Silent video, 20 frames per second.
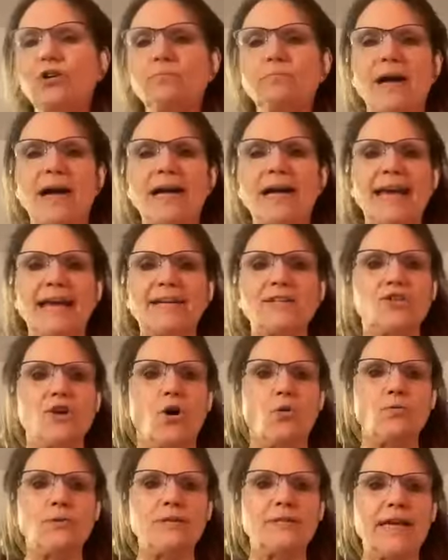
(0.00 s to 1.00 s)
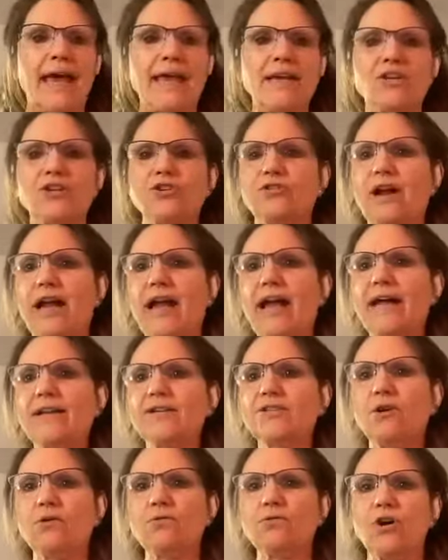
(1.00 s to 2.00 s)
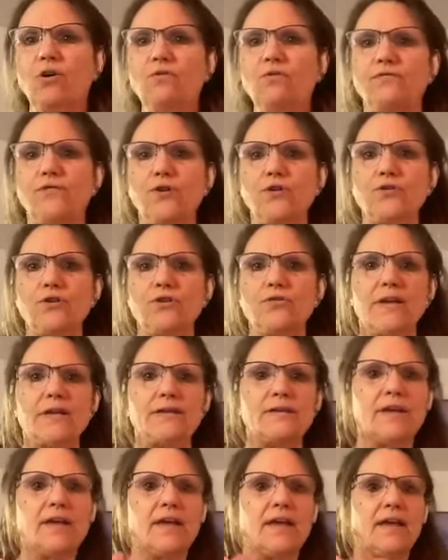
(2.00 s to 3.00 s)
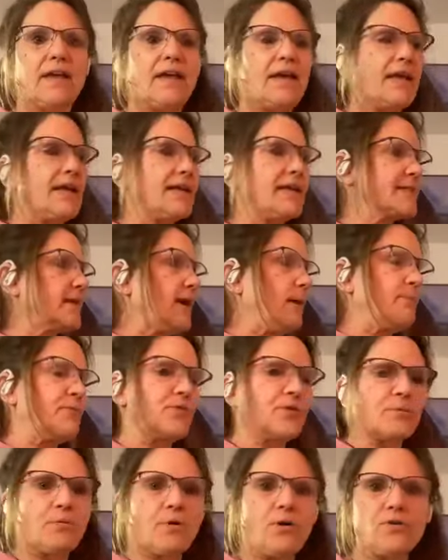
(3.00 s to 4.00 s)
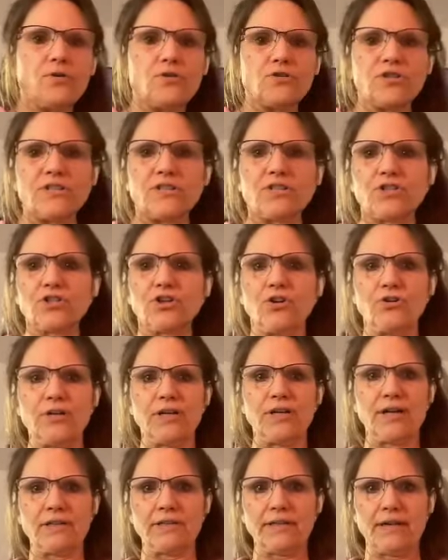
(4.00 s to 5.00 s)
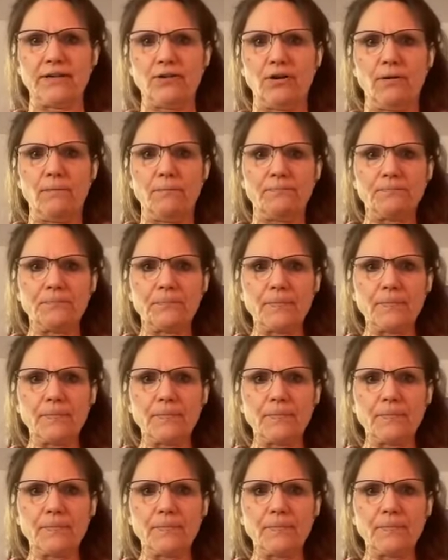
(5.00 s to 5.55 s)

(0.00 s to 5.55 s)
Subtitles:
But again, don't yank your head. Don't go further than is comfortable. You're just turning a little.